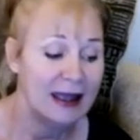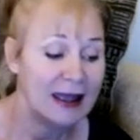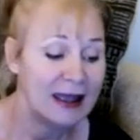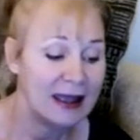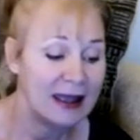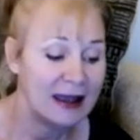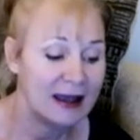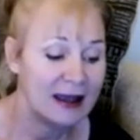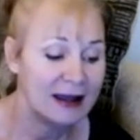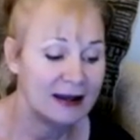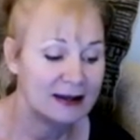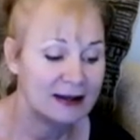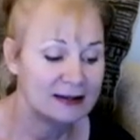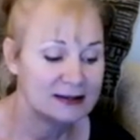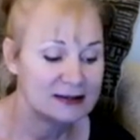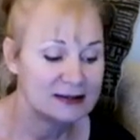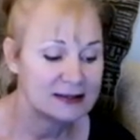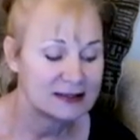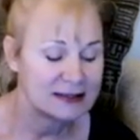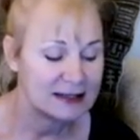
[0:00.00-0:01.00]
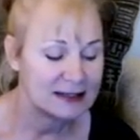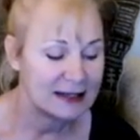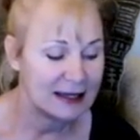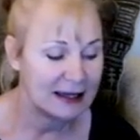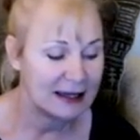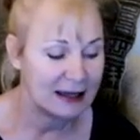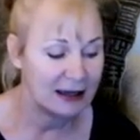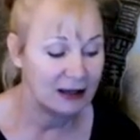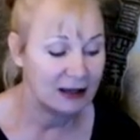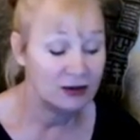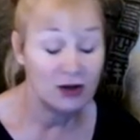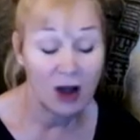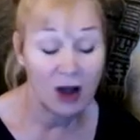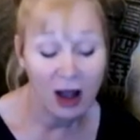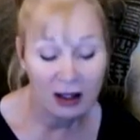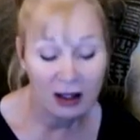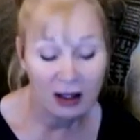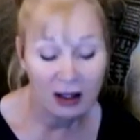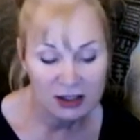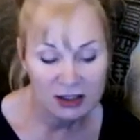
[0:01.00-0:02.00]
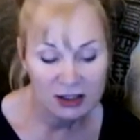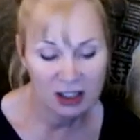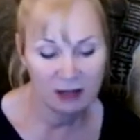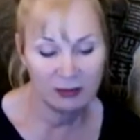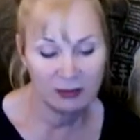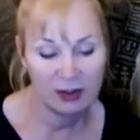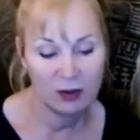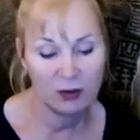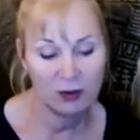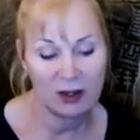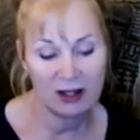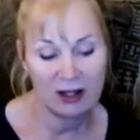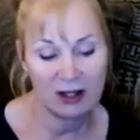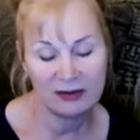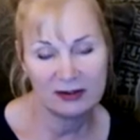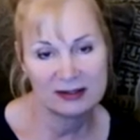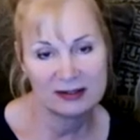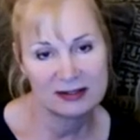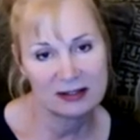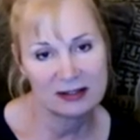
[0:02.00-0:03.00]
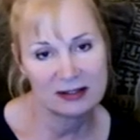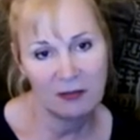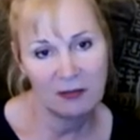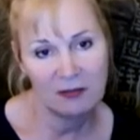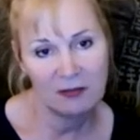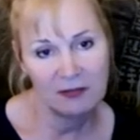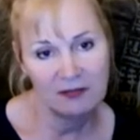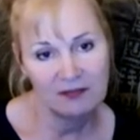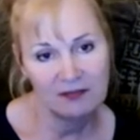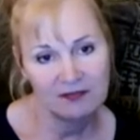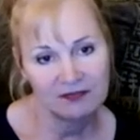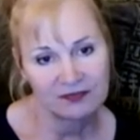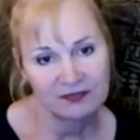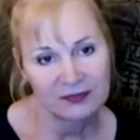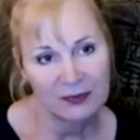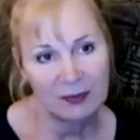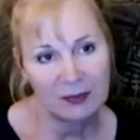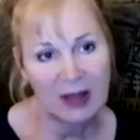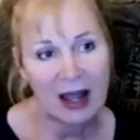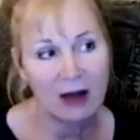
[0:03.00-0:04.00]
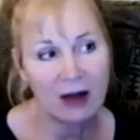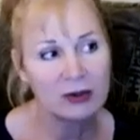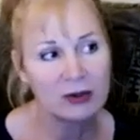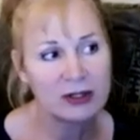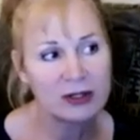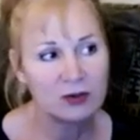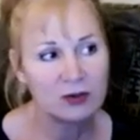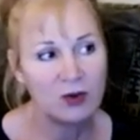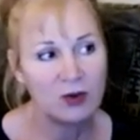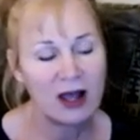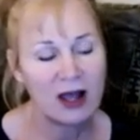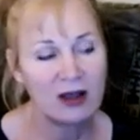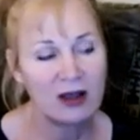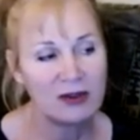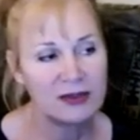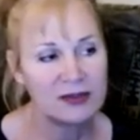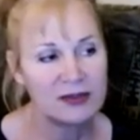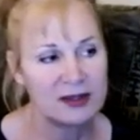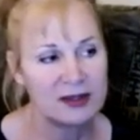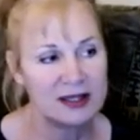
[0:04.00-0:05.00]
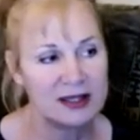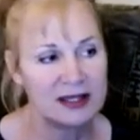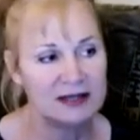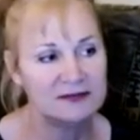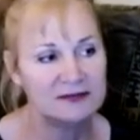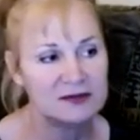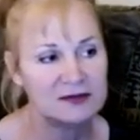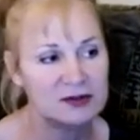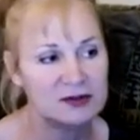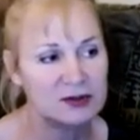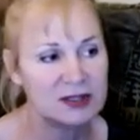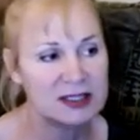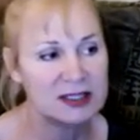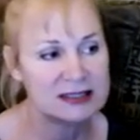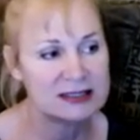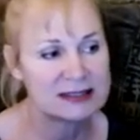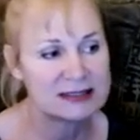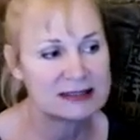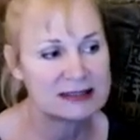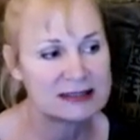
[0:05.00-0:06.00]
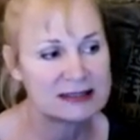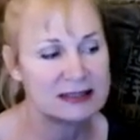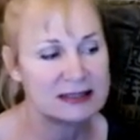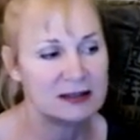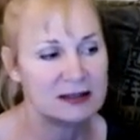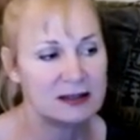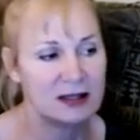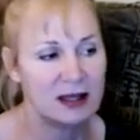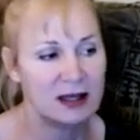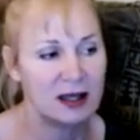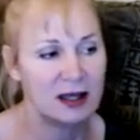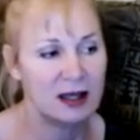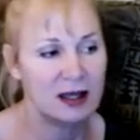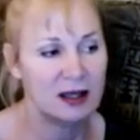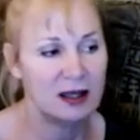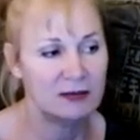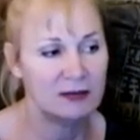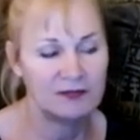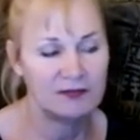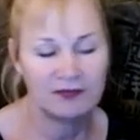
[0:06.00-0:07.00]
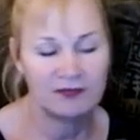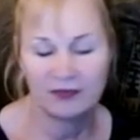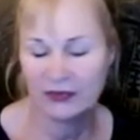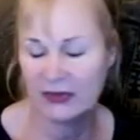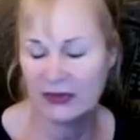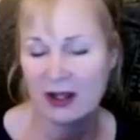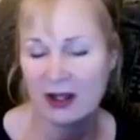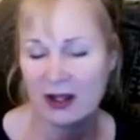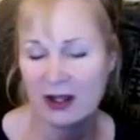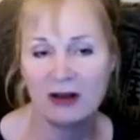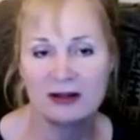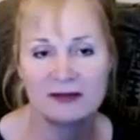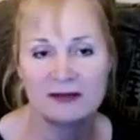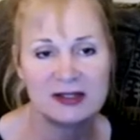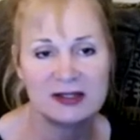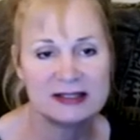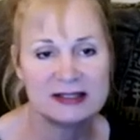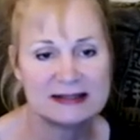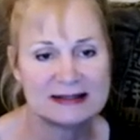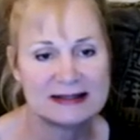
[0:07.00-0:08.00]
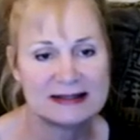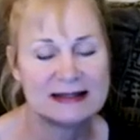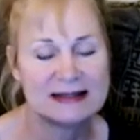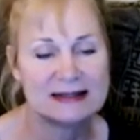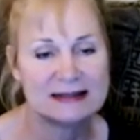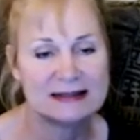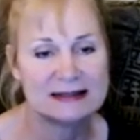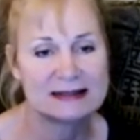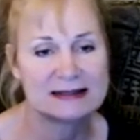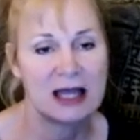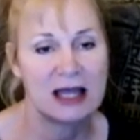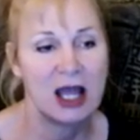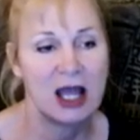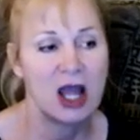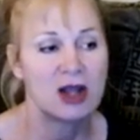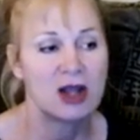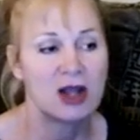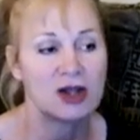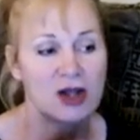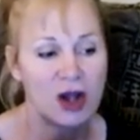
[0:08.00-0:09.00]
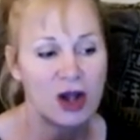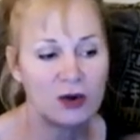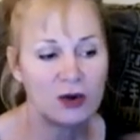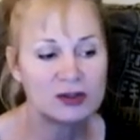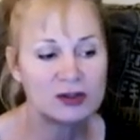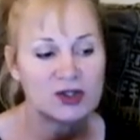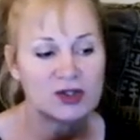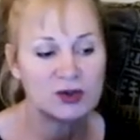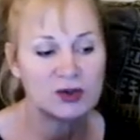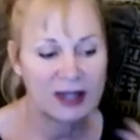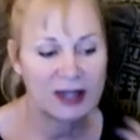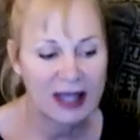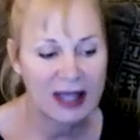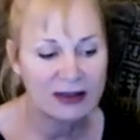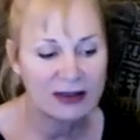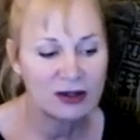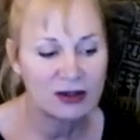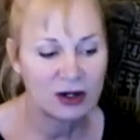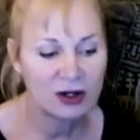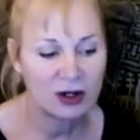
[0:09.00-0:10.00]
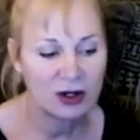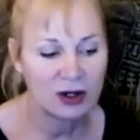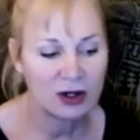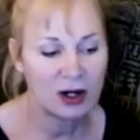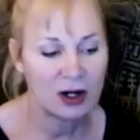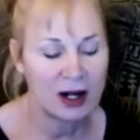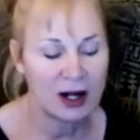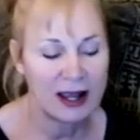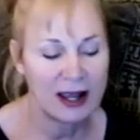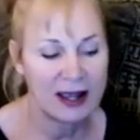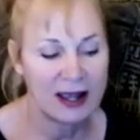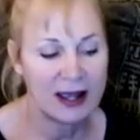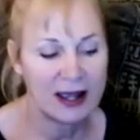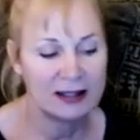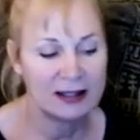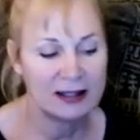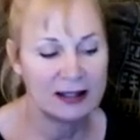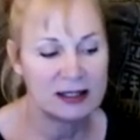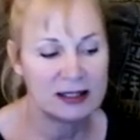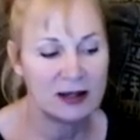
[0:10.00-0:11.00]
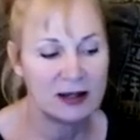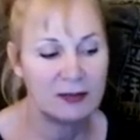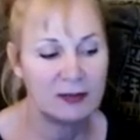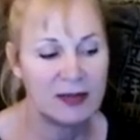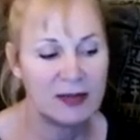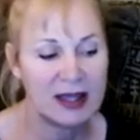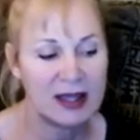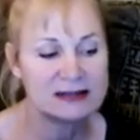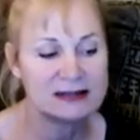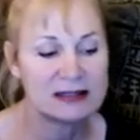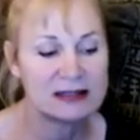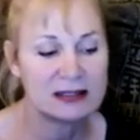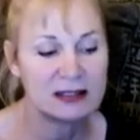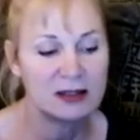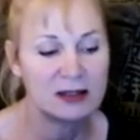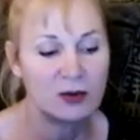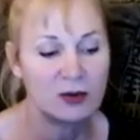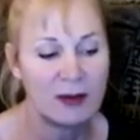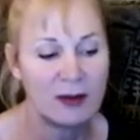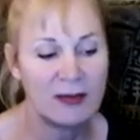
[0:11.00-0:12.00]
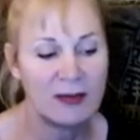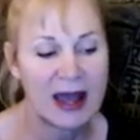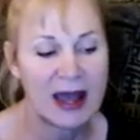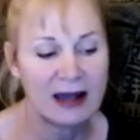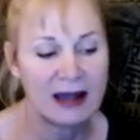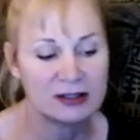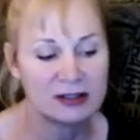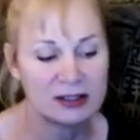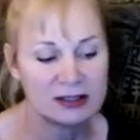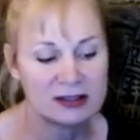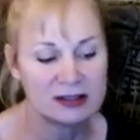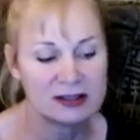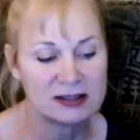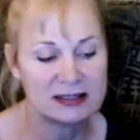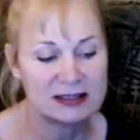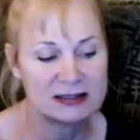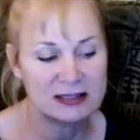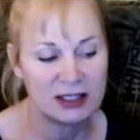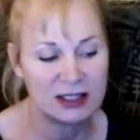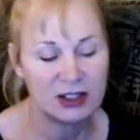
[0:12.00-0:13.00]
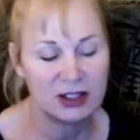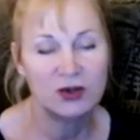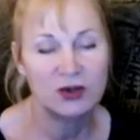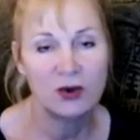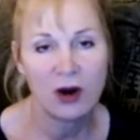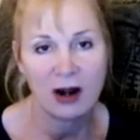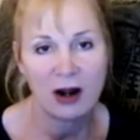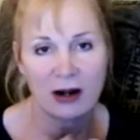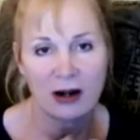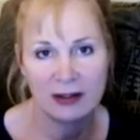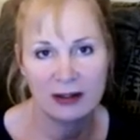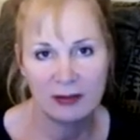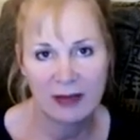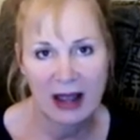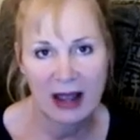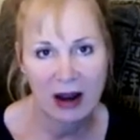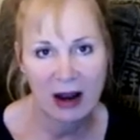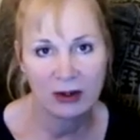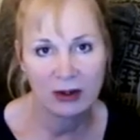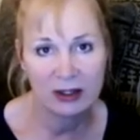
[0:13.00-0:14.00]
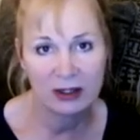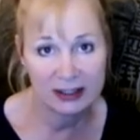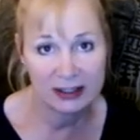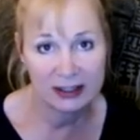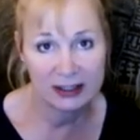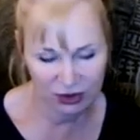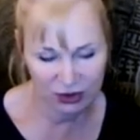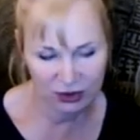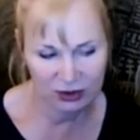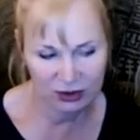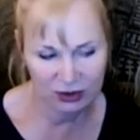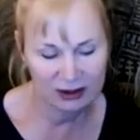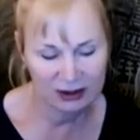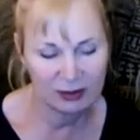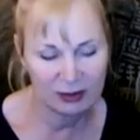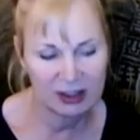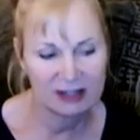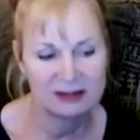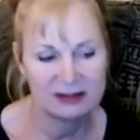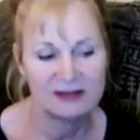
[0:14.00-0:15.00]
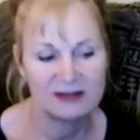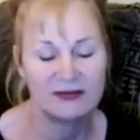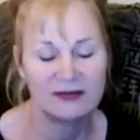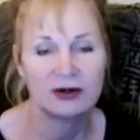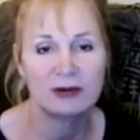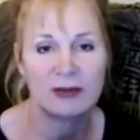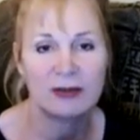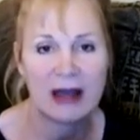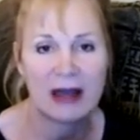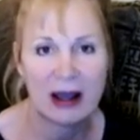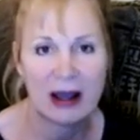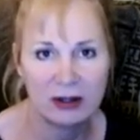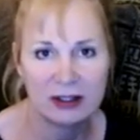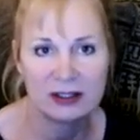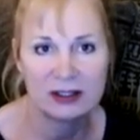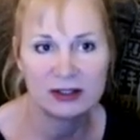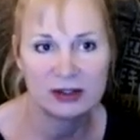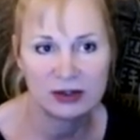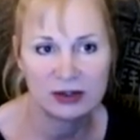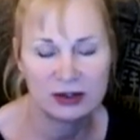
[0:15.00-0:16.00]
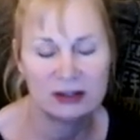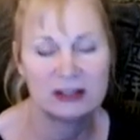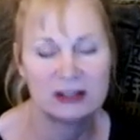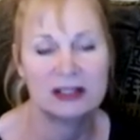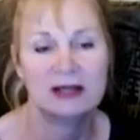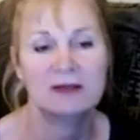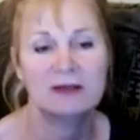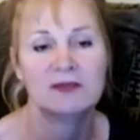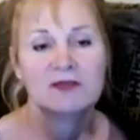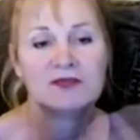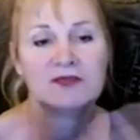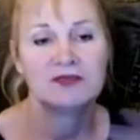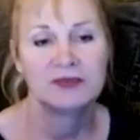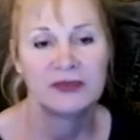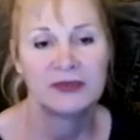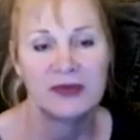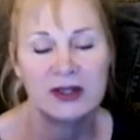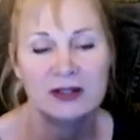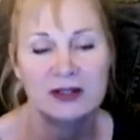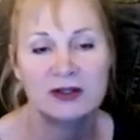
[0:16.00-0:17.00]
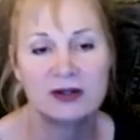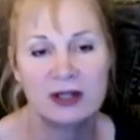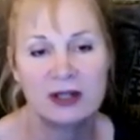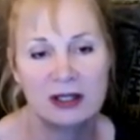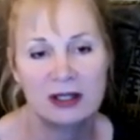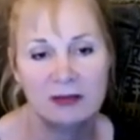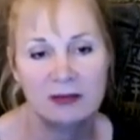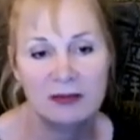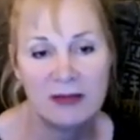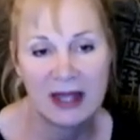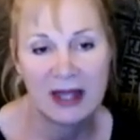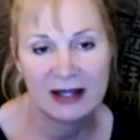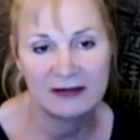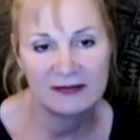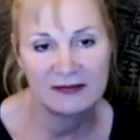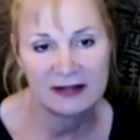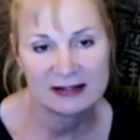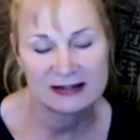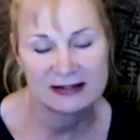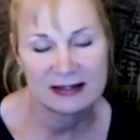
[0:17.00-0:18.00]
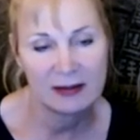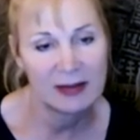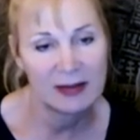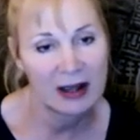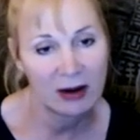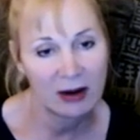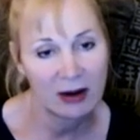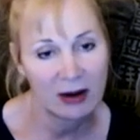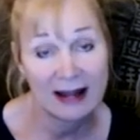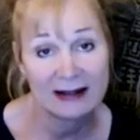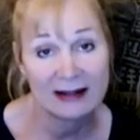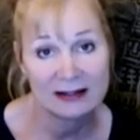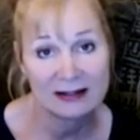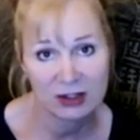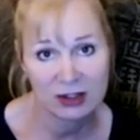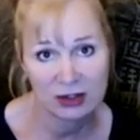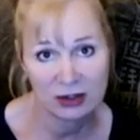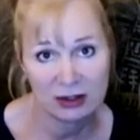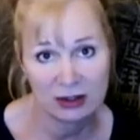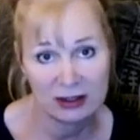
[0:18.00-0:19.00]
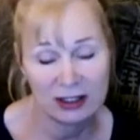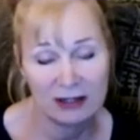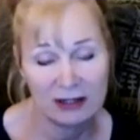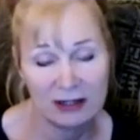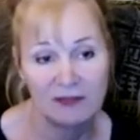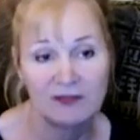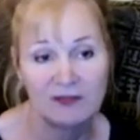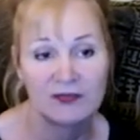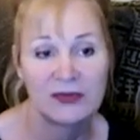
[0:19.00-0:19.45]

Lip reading: and knowledge can be wealth. So power and wealth, influence, all of these things go together. And basically what matters is that you are empowered internally, because if you're empowered internally, then you can manifest that power externally,